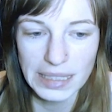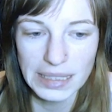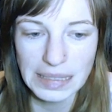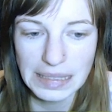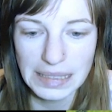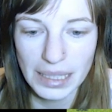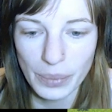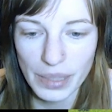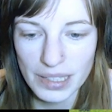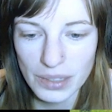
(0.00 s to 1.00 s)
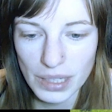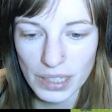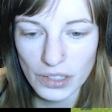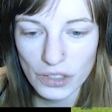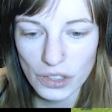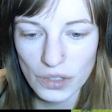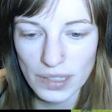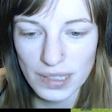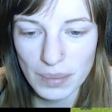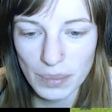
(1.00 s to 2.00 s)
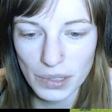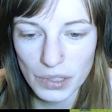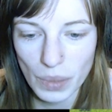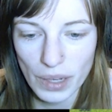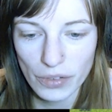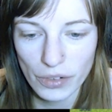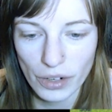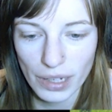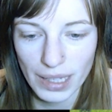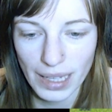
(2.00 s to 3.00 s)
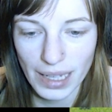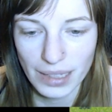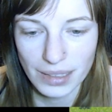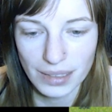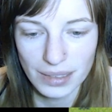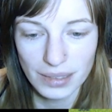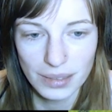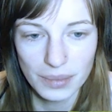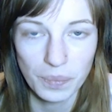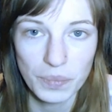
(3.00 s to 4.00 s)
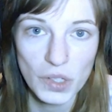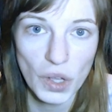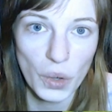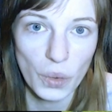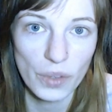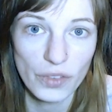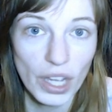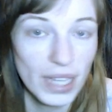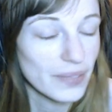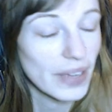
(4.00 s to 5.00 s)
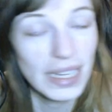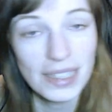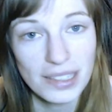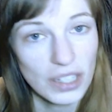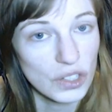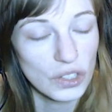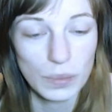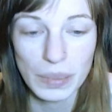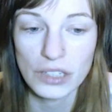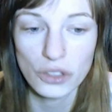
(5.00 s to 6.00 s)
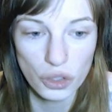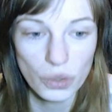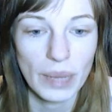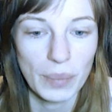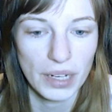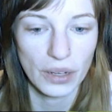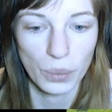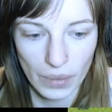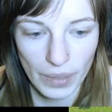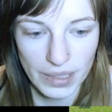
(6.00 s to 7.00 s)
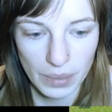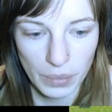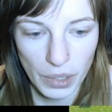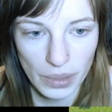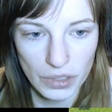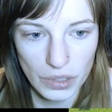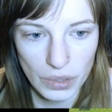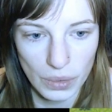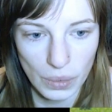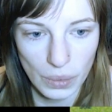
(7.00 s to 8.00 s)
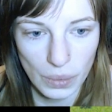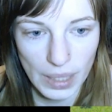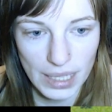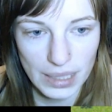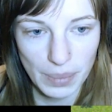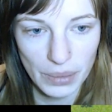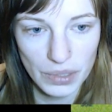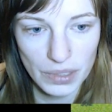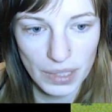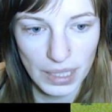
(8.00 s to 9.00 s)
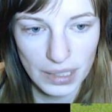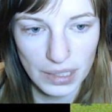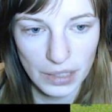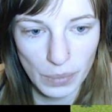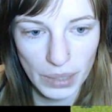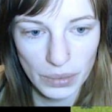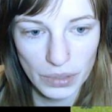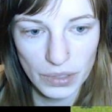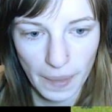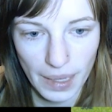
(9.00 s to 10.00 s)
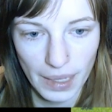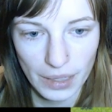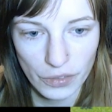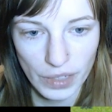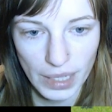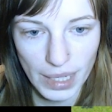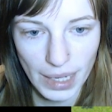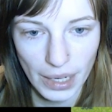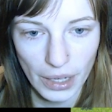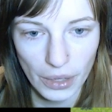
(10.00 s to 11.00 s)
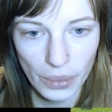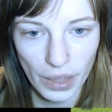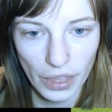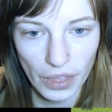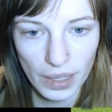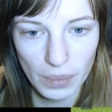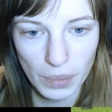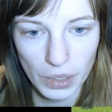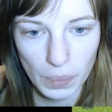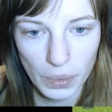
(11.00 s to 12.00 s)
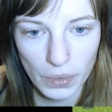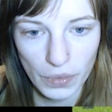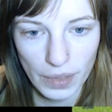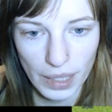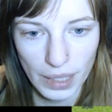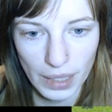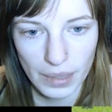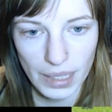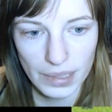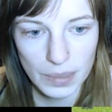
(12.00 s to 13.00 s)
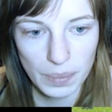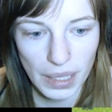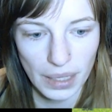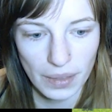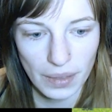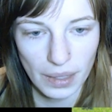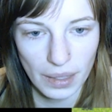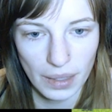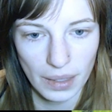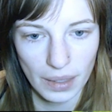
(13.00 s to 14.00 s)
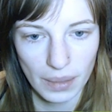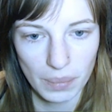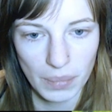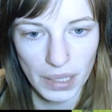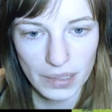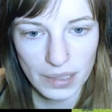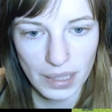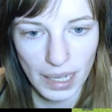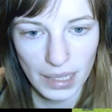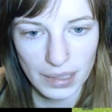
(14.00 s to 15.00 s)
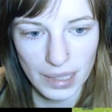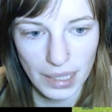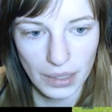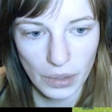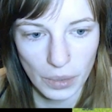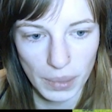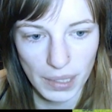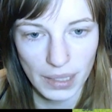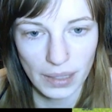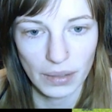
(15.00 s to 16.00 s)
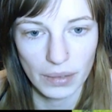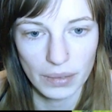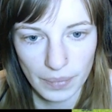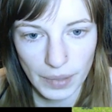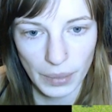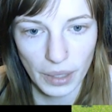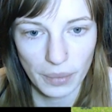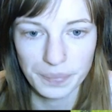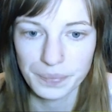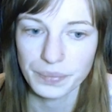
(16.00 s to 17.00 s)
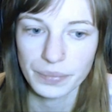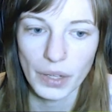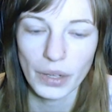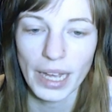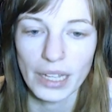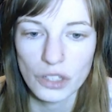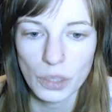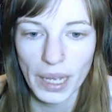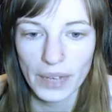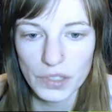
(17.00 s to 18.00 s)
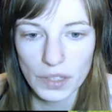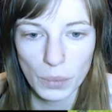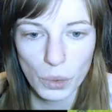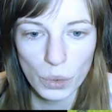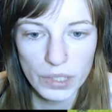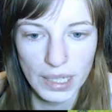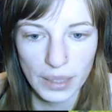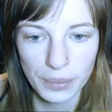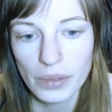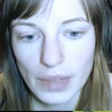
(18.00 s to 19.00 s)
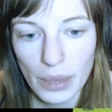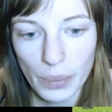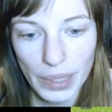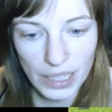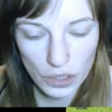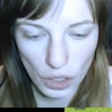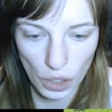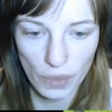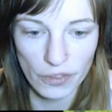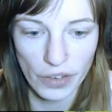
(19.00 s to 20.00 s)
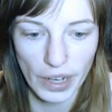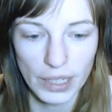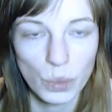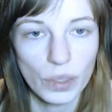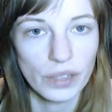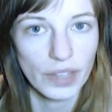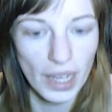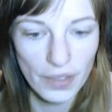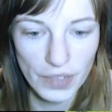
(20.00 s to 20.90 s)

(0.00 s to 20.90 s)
Ugh. We still need to choose the symbol as well for our clan. So if you guys have any suggestions, please do let me know. Right, I'm going to eat a mouse and eat another mouse. And for now, I think I'm going to put the... Let's make the medicine cat den up here. There we go. Okay, so we have some horsetail. Now we need to go and find one of the other